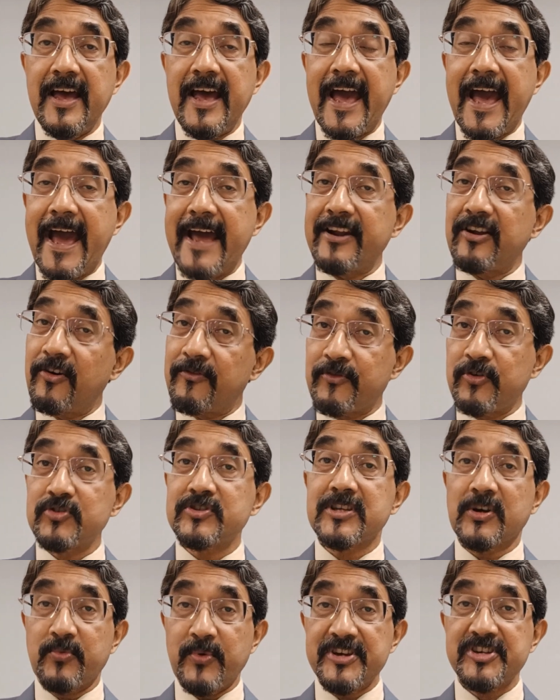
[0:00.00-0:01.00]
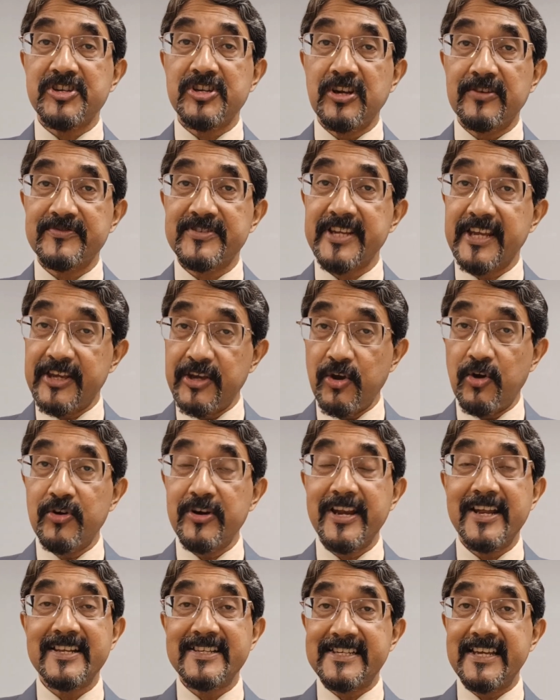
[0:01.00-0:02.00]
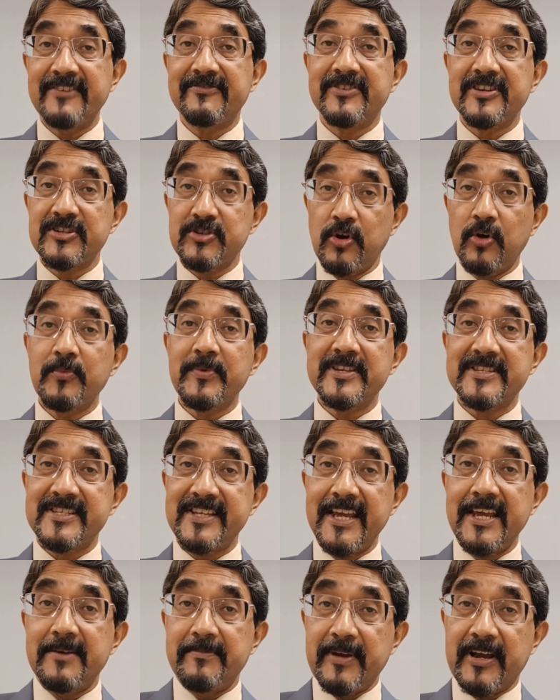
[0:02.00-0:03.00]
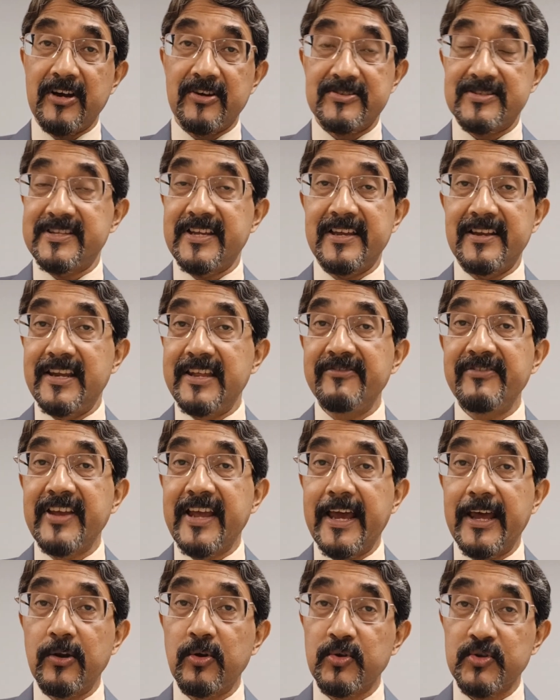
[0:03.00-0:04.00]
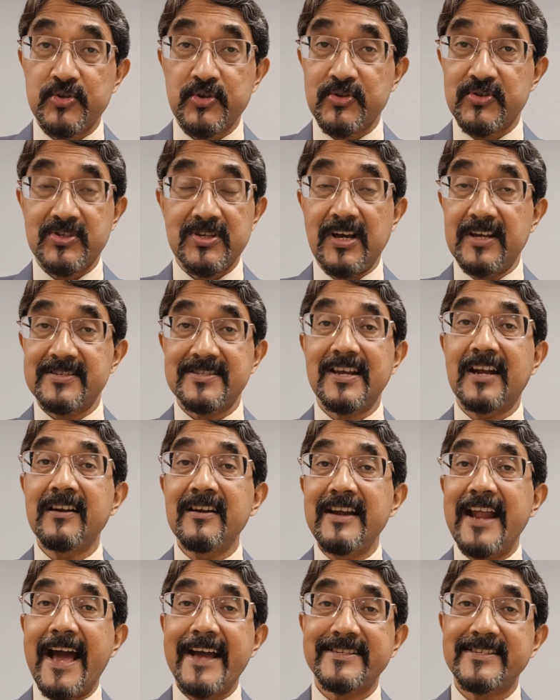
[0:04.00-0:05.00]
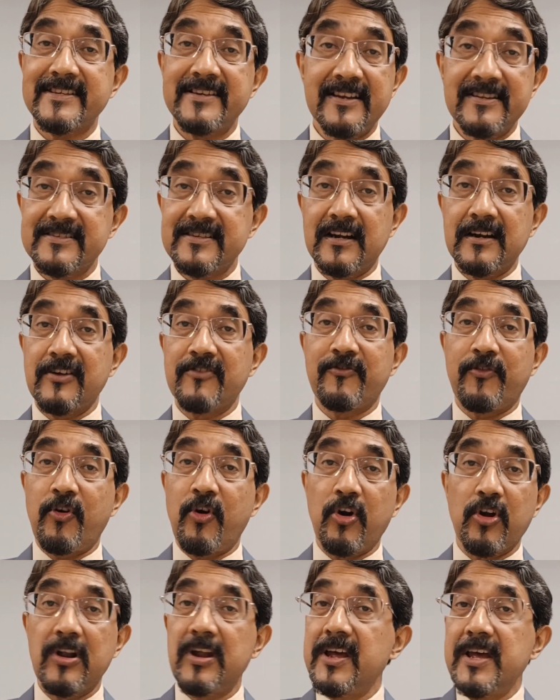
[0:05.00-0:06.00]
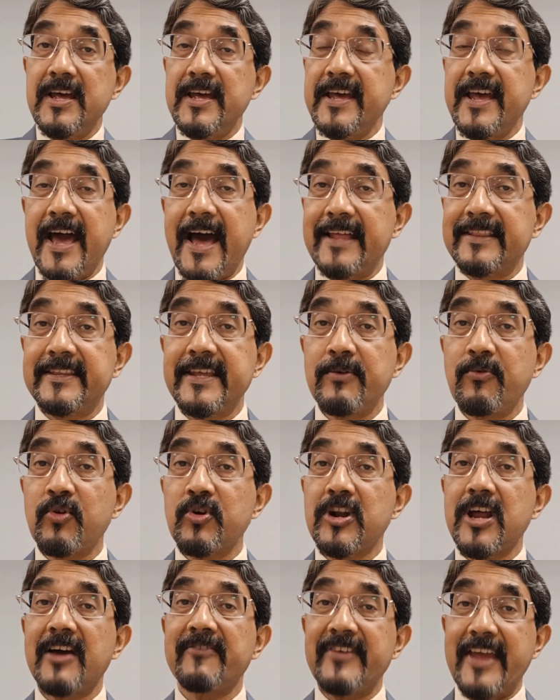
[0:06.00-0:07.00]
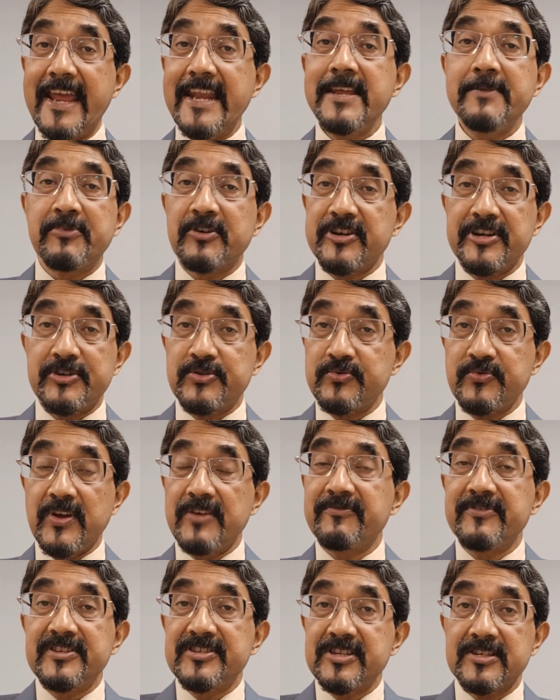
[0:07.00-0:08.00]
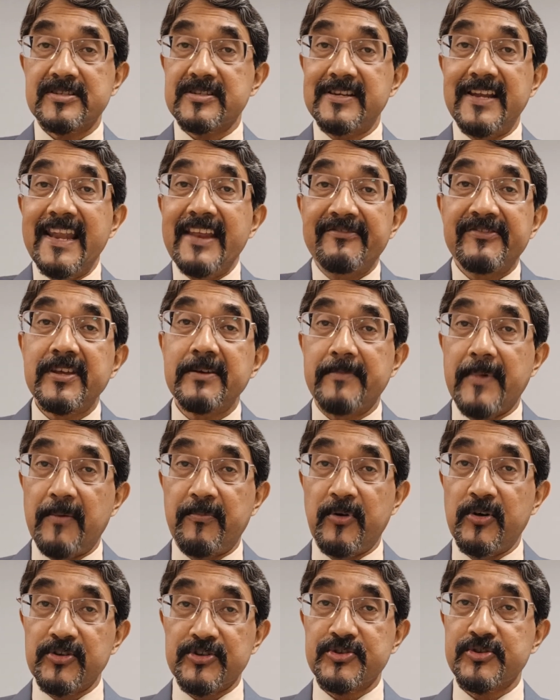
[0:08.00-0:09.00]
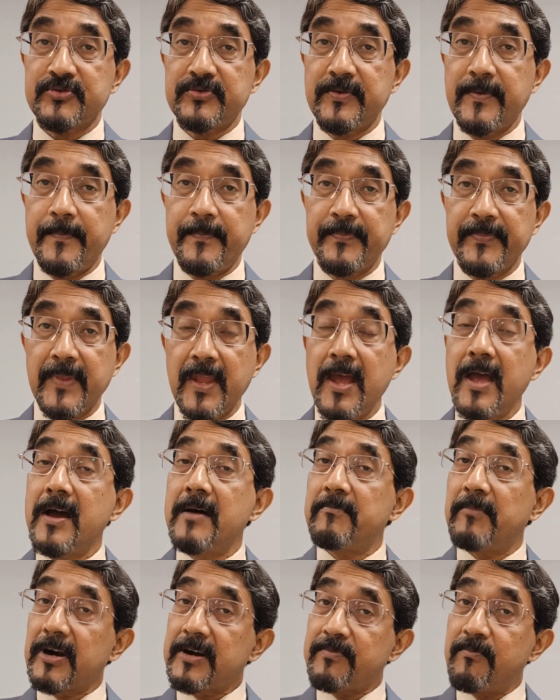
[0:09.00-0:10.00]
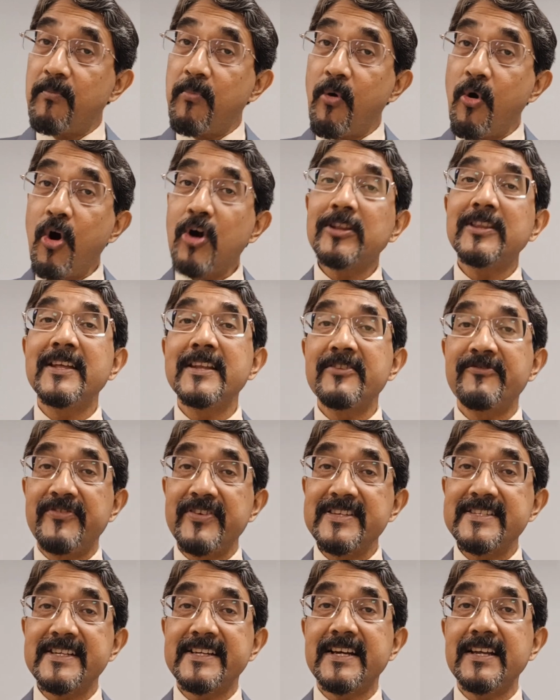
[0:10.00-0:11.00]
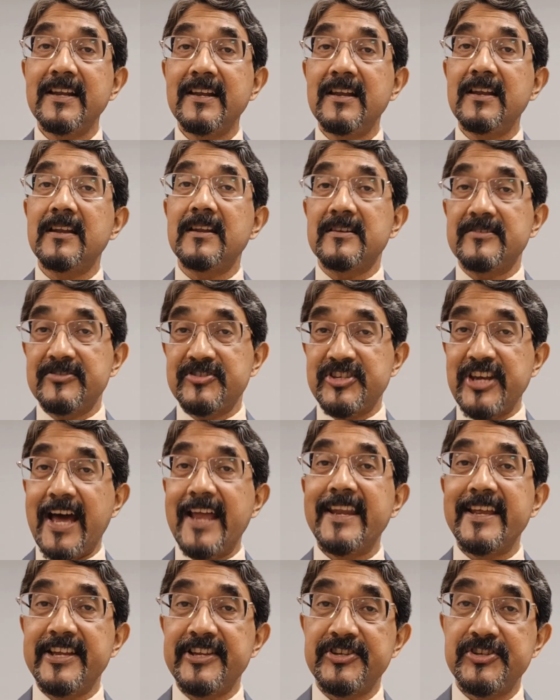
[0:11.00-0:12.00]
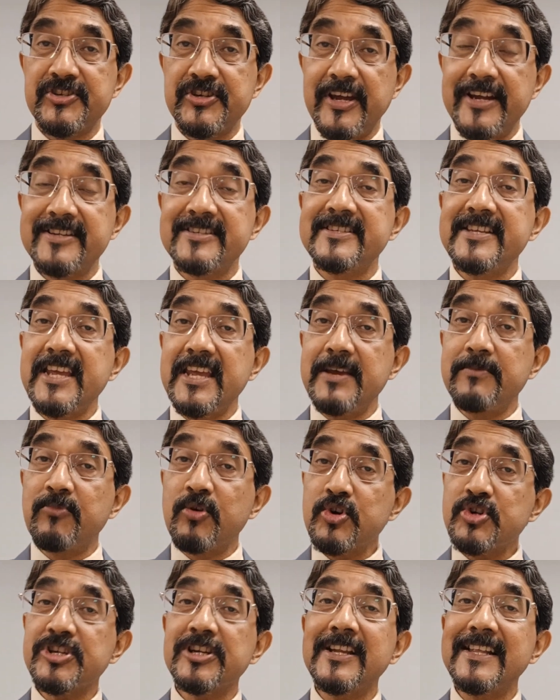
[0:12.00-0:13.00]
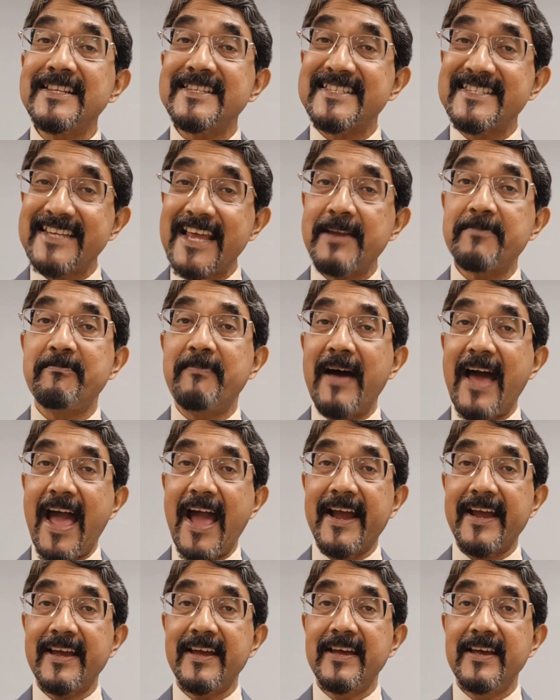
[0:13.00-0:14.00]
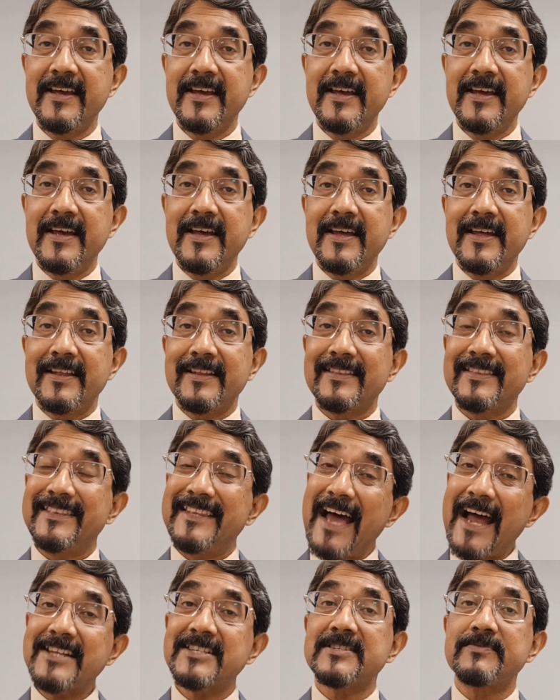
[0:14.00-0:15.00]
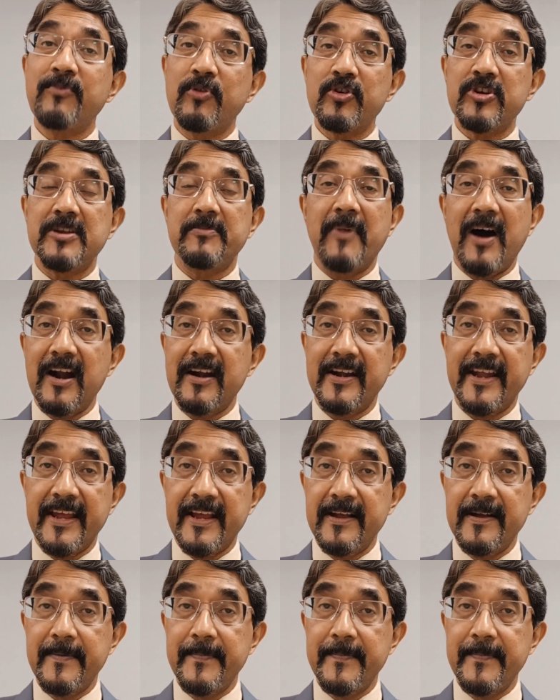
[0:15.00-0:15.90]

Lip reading: And of course, the question of security and safety is always there because they are living alone. So a sudden accident, sudden fall, and they won't have anybody to even just lift them up also. But more than physical challenge, it's the emotional setback that's more demanding.